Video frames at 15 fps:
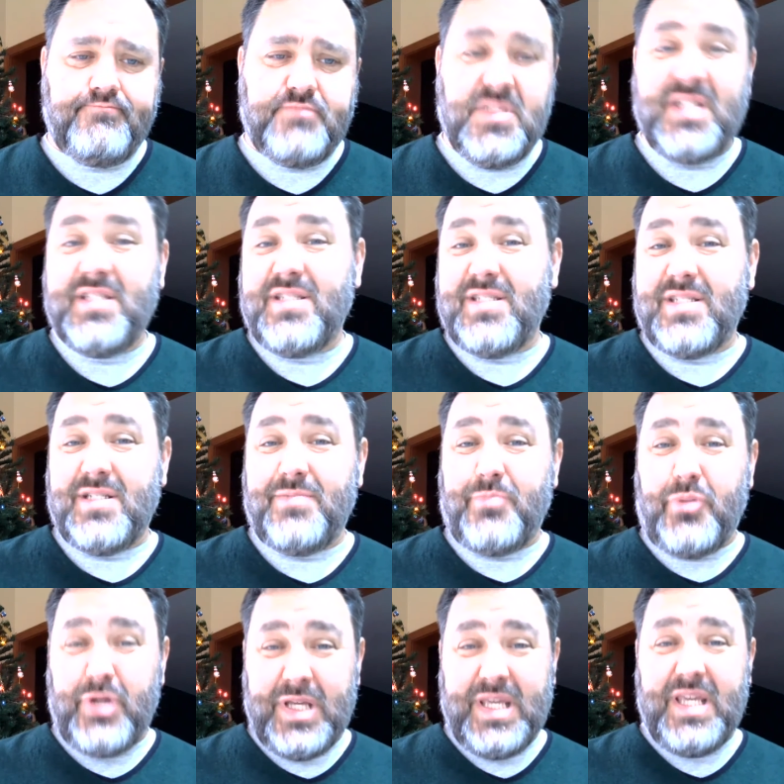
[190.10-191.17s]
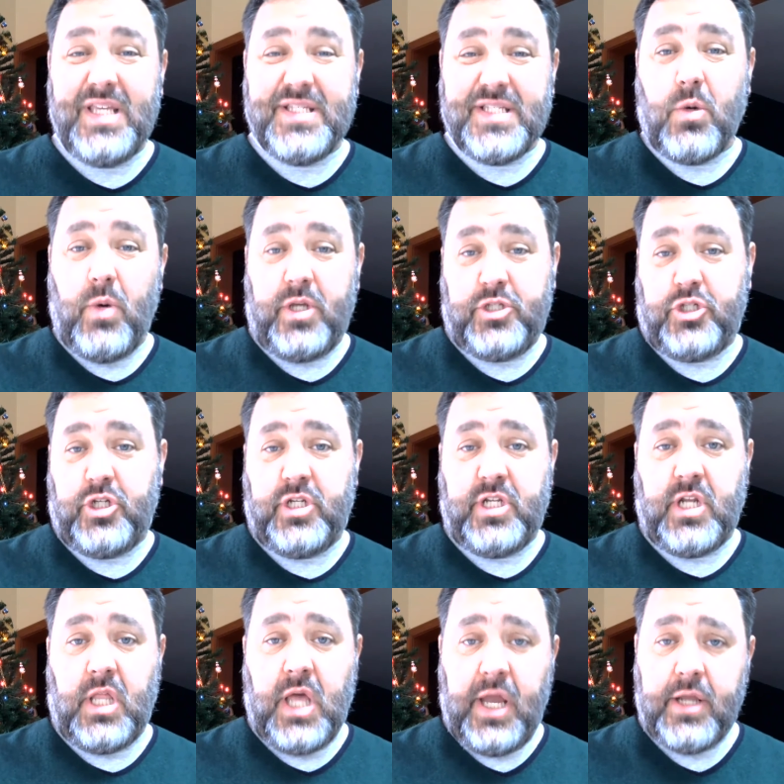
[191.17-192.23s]
This is a pretty easy question
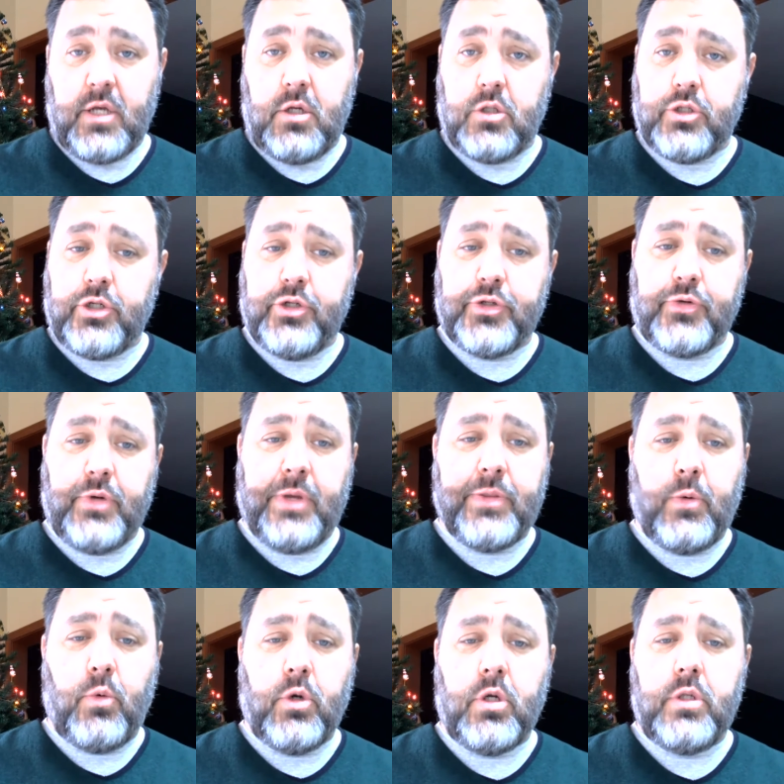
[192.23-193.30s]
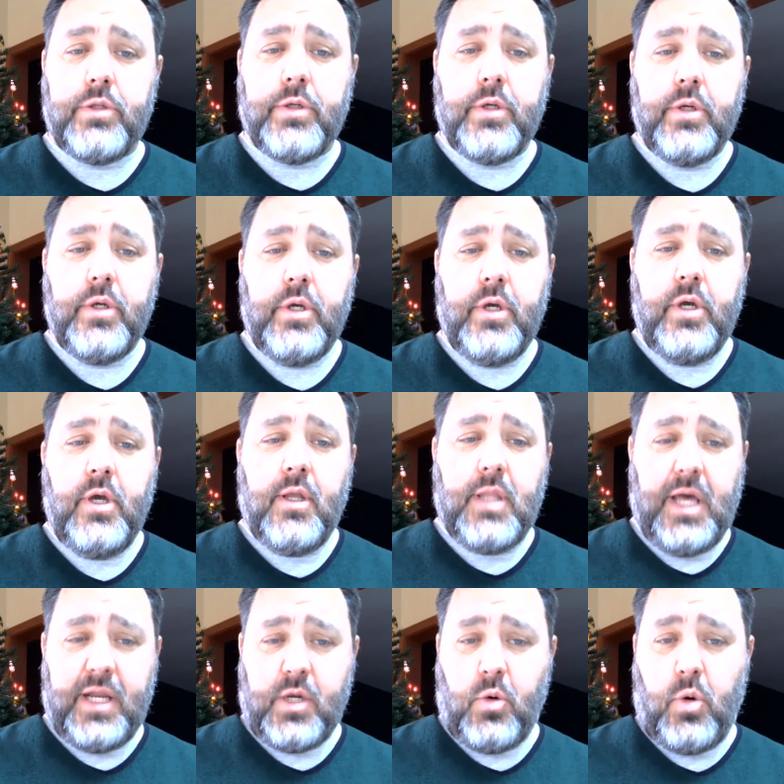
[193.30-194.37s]
in a lot of cultures around the world. A
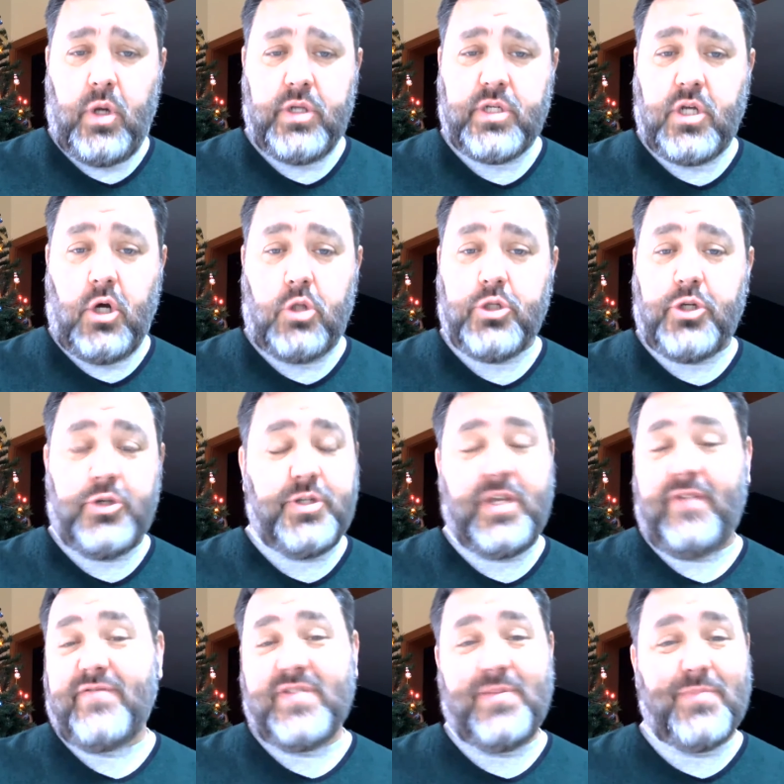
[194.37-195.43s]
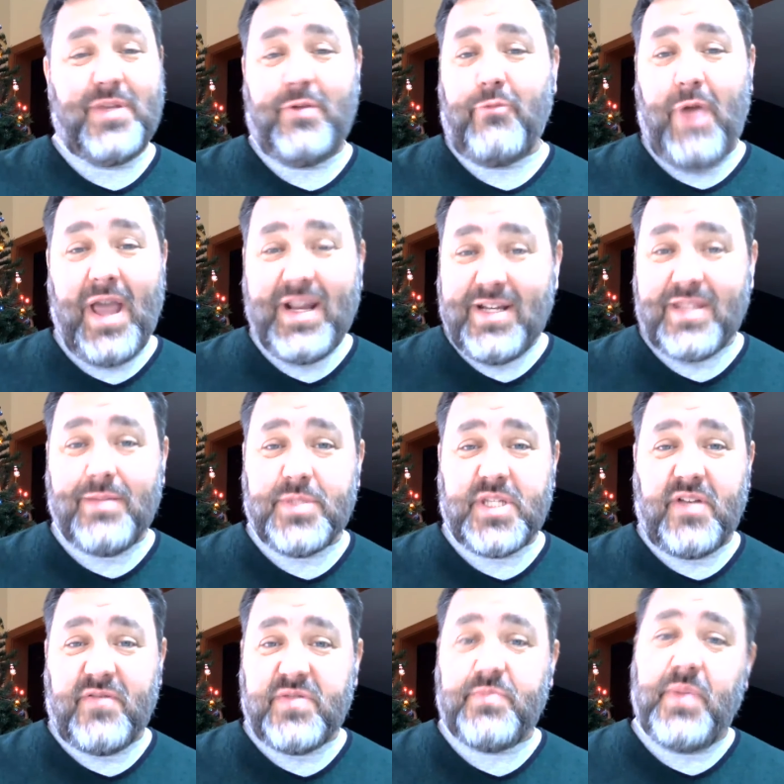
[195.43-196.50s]
lot of cultures have simply ranked
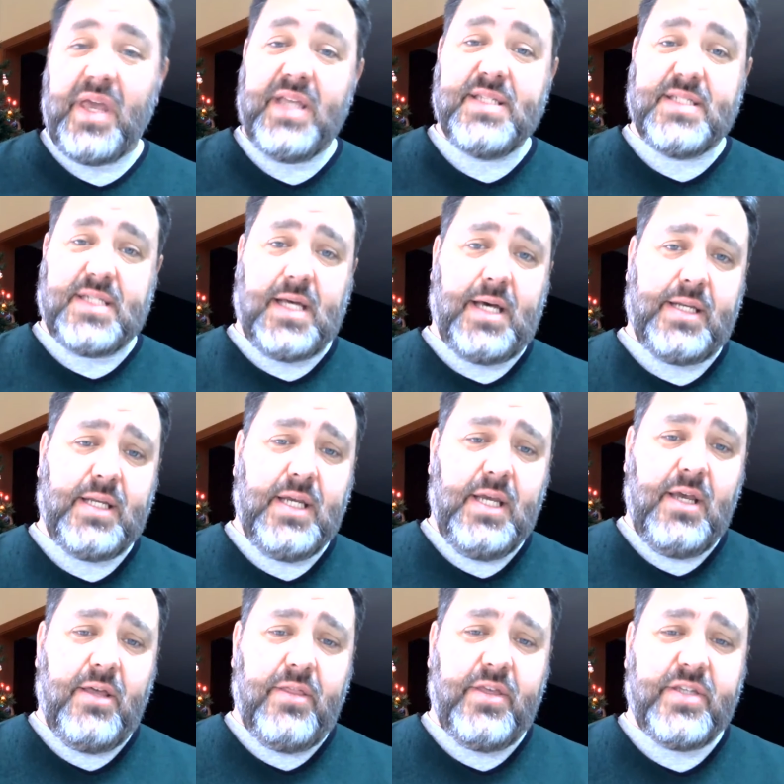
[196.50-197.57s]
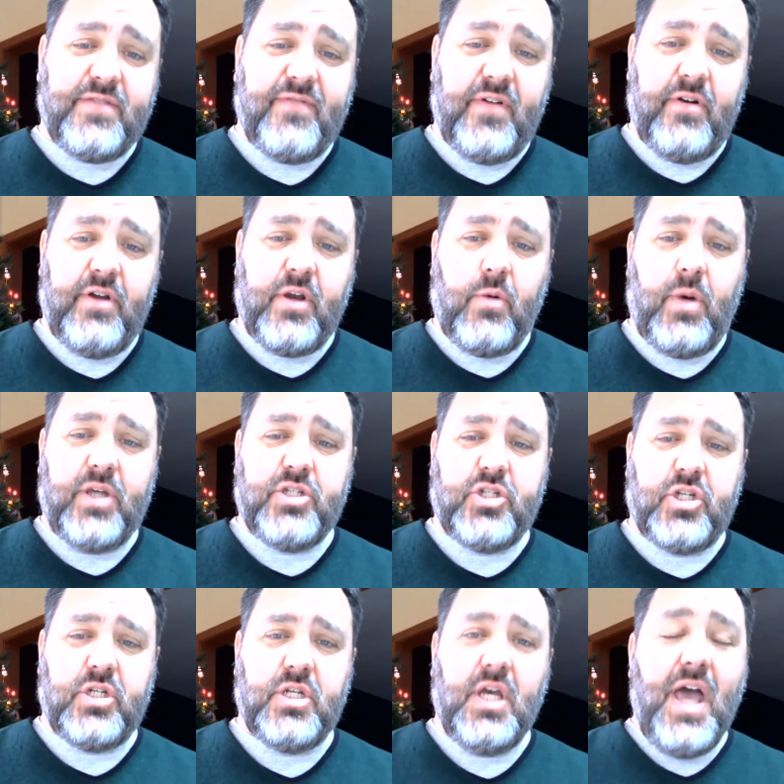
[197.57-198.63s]
themselves based on this very
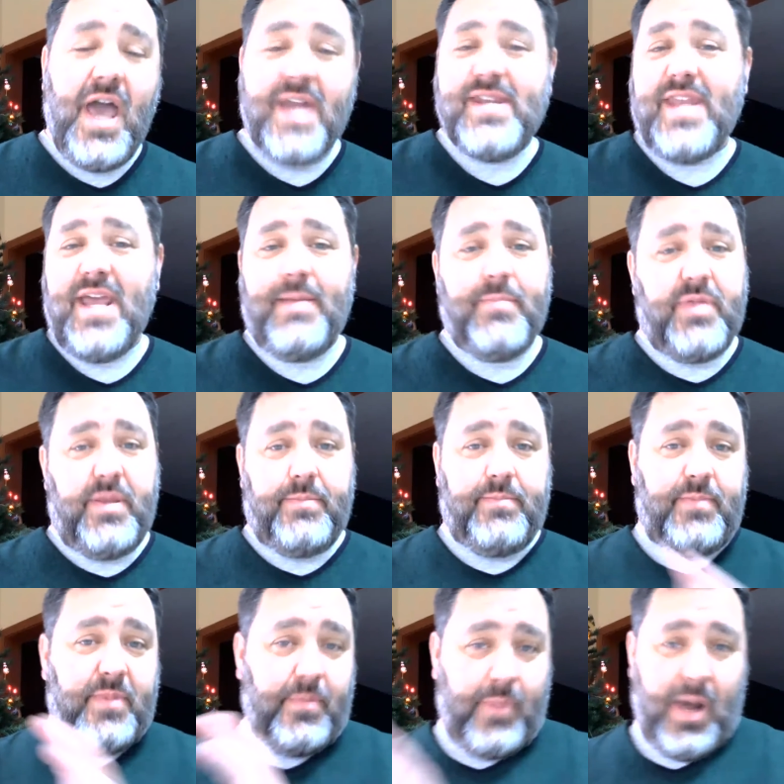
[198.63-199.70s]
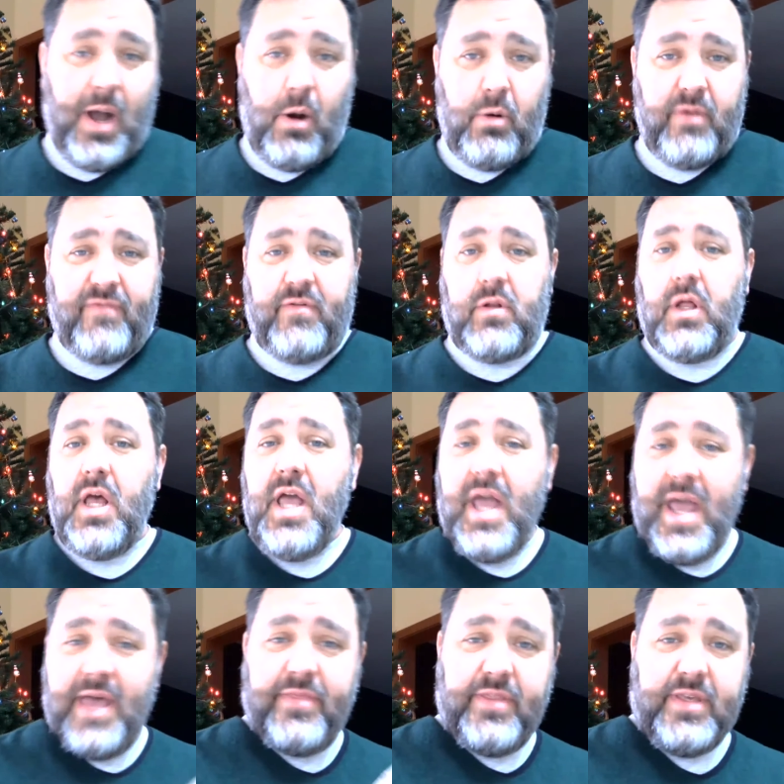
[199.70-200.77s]
question and named them the powerful
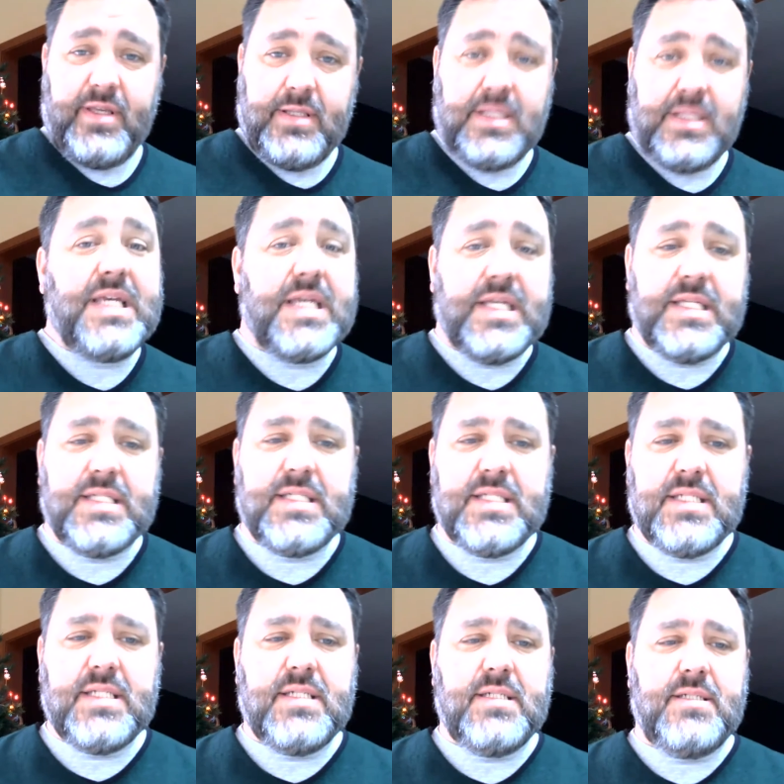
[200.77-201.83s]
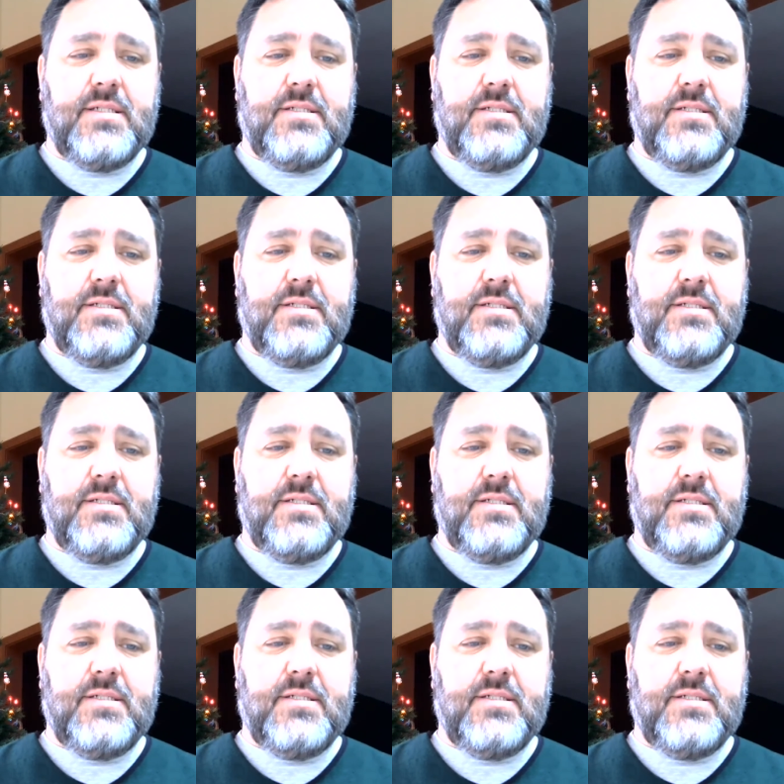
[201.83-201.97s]
and the least.